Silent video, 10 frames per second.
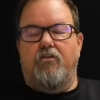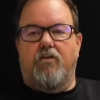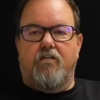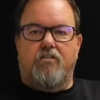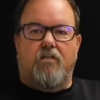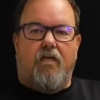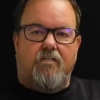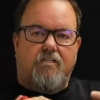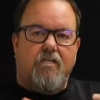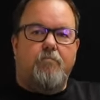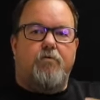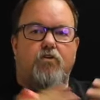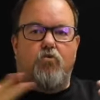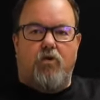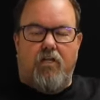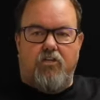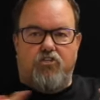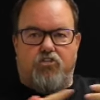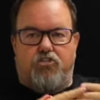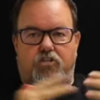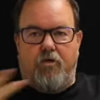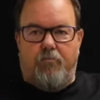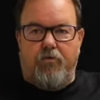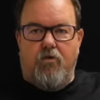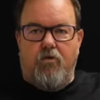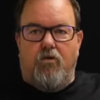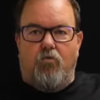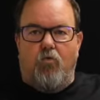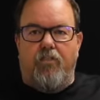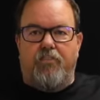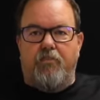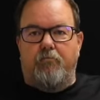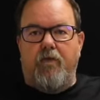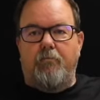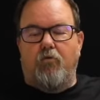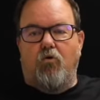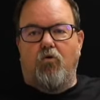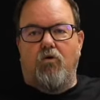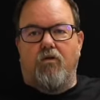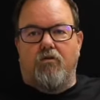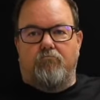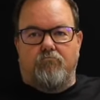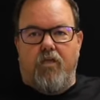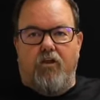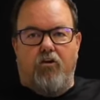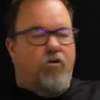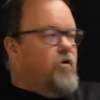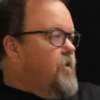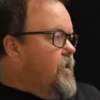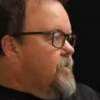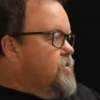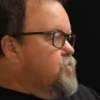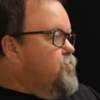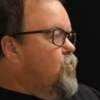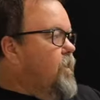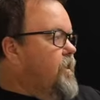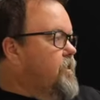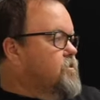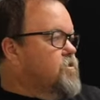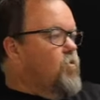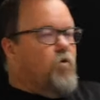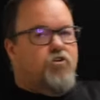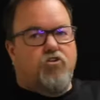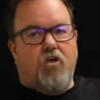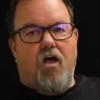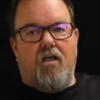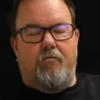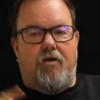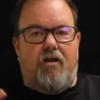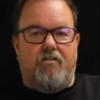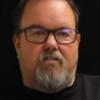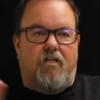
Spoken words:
You get to like deepen your relationship with the people here at this point. And so what you're talking about is